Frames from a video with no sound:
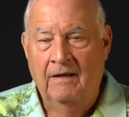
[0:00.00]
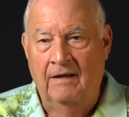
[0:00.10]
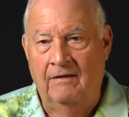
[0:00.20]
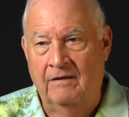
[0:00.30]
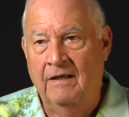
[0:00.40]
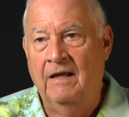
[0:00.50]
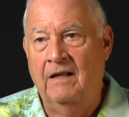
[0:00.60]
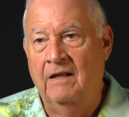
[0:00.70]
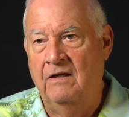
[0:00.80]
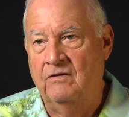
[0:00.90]
And
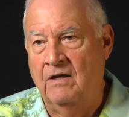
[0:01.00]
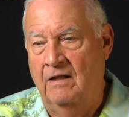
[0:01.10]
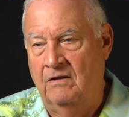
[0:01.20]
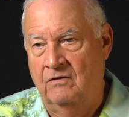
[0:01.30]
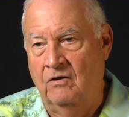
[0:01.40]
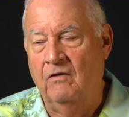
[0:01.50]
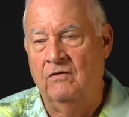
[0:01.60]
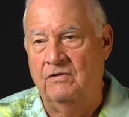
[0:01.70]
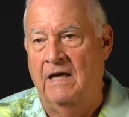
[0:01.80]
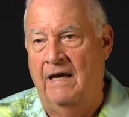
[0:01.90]
then he's got this other
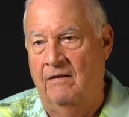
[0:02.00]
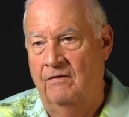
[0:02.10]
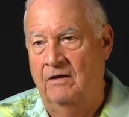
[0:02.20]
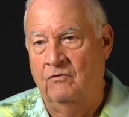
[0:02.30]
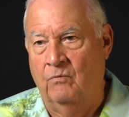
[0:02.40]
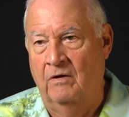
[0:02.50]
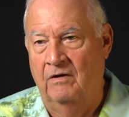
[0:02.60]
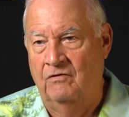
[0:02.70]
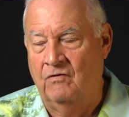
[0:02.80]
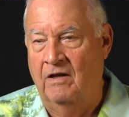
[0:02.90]
side of this where
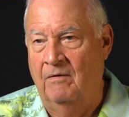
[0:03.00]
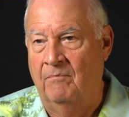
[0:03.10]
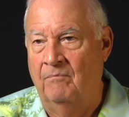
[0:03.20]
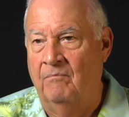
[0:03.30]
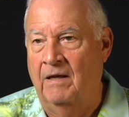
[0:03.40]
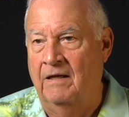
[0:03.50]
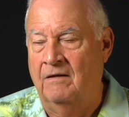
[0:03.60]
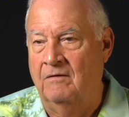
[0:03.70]
he's trying to make